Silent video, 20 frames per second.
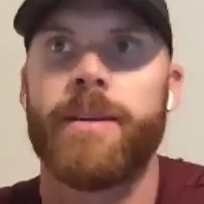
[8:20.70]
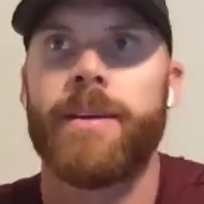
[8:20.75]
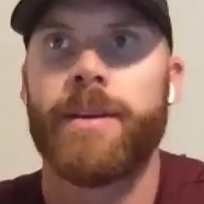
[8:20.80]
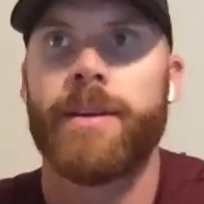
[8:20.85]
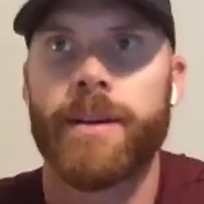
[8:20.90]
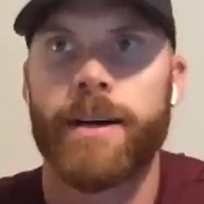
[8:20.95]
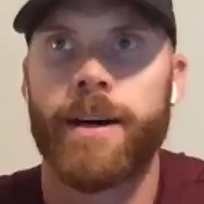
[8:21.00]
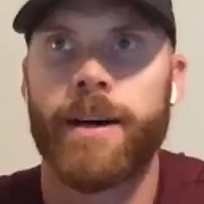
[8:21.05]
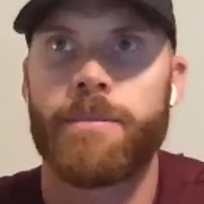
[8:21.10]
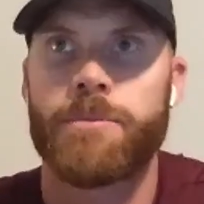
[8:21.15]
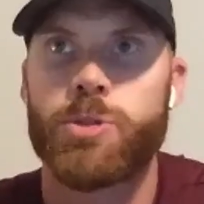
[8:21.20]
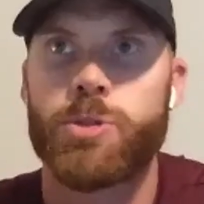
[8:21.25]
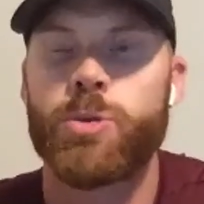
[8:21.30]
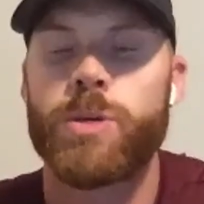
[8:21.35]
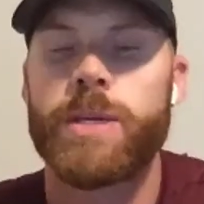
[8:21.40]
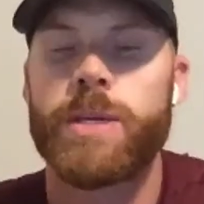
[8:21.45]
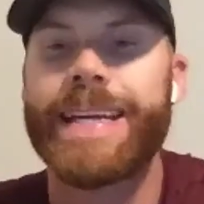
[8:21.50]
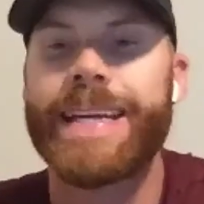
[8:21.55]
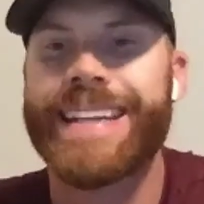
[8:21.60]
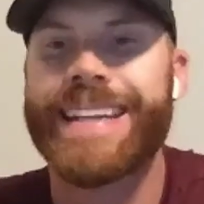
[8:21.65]
to
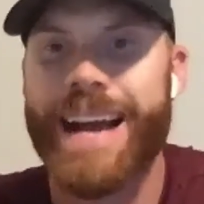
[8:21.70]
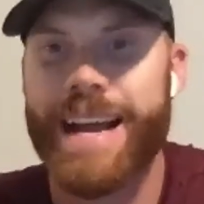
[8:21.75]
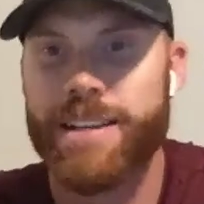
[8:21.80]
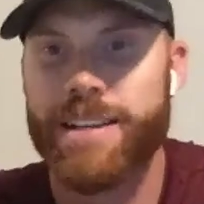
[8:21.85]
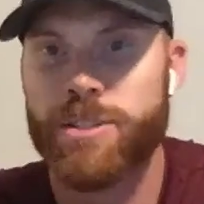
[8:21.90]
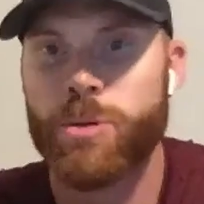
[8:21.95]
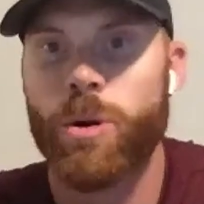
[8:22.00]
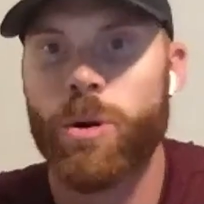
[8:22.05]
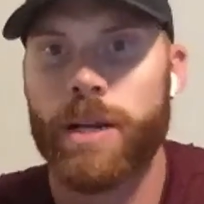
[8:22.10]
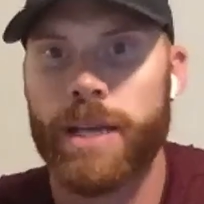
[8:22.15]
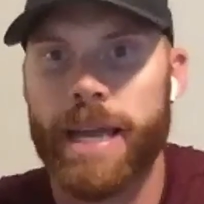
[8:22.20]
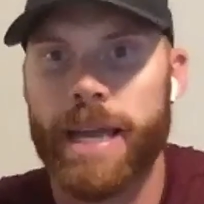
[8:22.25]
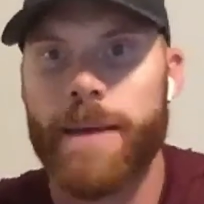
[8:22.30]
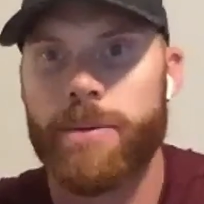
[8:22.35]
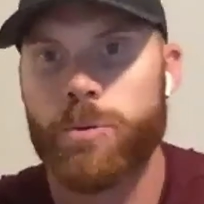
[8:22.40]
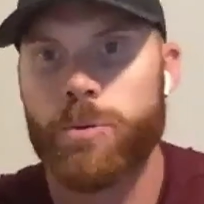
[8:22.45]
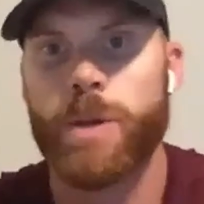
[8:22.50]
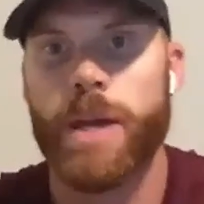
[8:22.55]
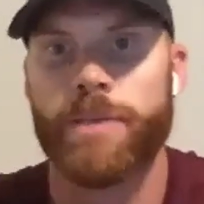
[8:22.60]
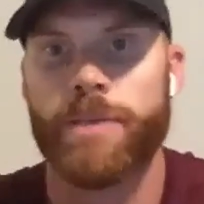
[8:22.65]
get guys to our
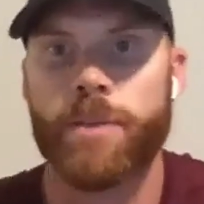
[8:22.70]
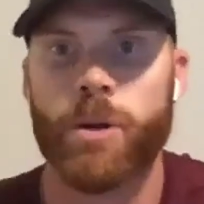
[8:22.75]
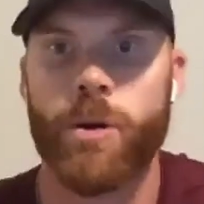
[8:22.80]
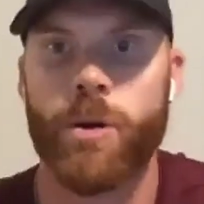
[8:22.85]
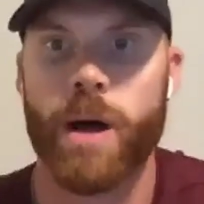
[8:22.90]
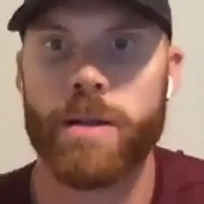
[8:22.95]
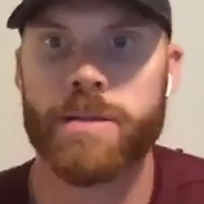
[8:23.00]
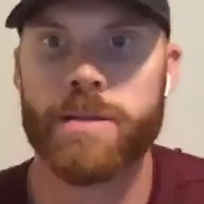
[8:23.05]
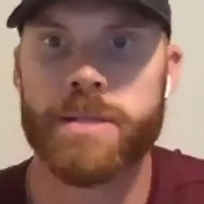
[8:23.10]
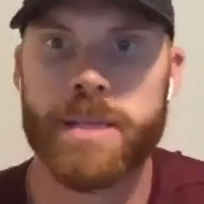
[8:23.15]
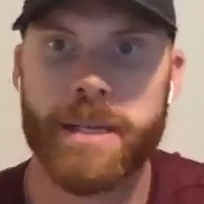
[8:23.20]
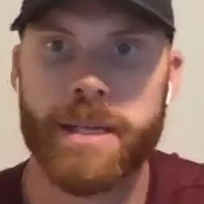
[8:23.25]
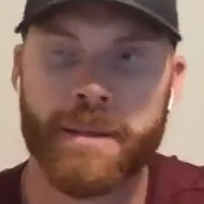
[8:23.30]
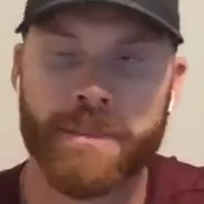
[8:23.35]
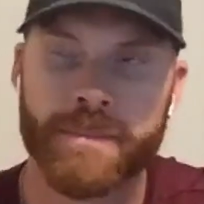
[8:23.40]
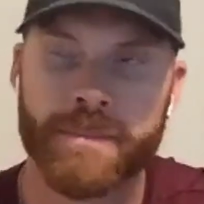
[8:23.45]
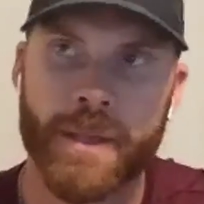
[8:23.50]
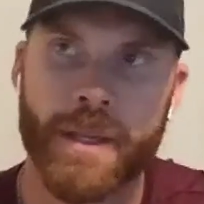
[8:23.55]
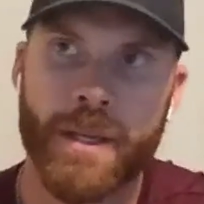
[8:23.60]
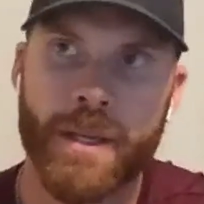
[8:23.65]
camps, we have to go out and see
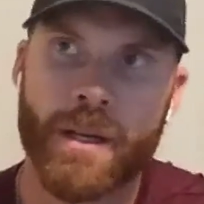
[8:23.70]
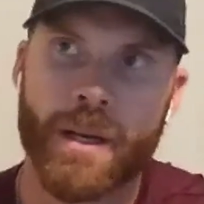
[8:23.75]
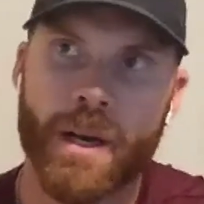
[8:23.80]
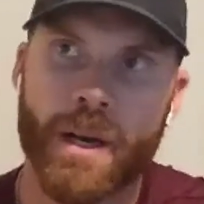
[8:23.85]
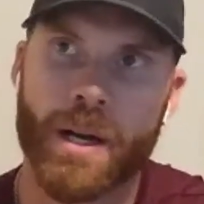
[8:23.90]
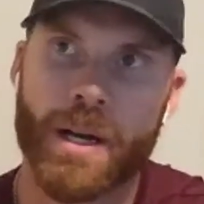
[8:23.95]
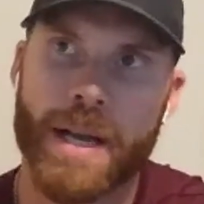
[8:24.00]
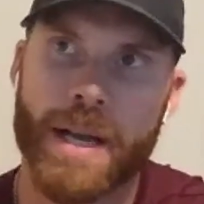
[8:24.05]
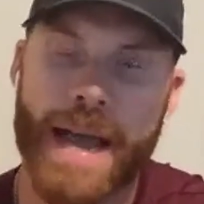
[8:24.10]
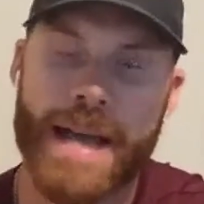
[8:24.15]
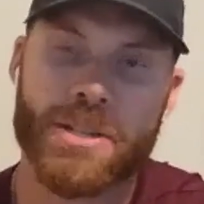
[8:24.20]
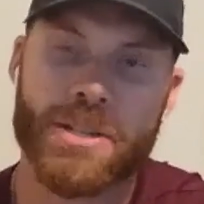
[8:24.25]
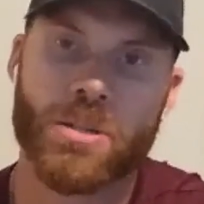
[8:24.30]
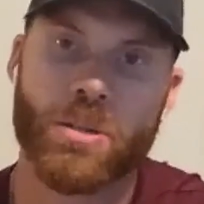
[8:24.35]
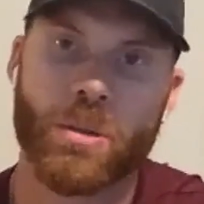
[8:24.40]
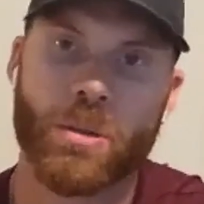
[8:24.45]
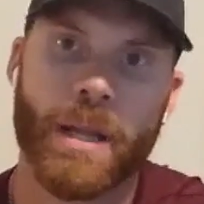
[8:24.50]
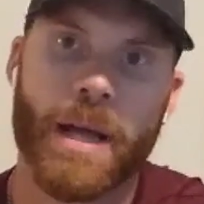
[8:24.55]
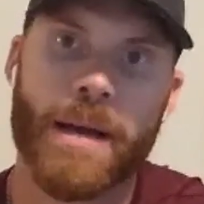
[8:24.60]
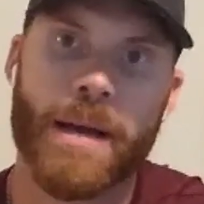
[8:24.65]
them on a
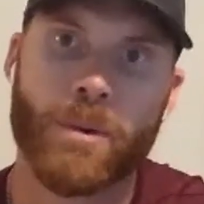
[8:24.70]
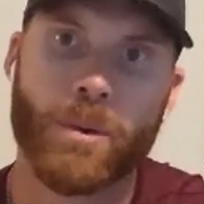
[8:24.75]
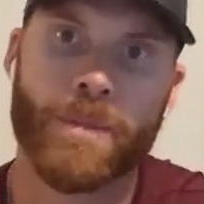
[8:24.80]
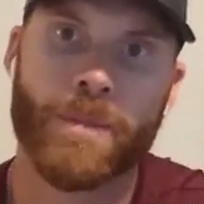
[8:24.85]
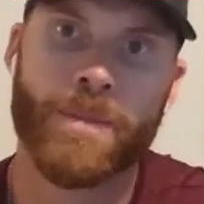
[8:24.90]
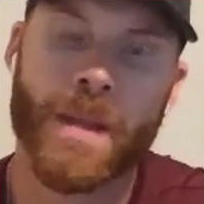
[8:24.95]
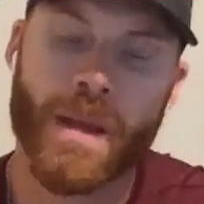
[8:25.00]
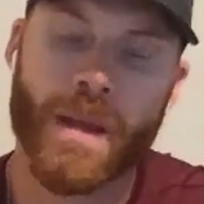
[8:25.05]
national level.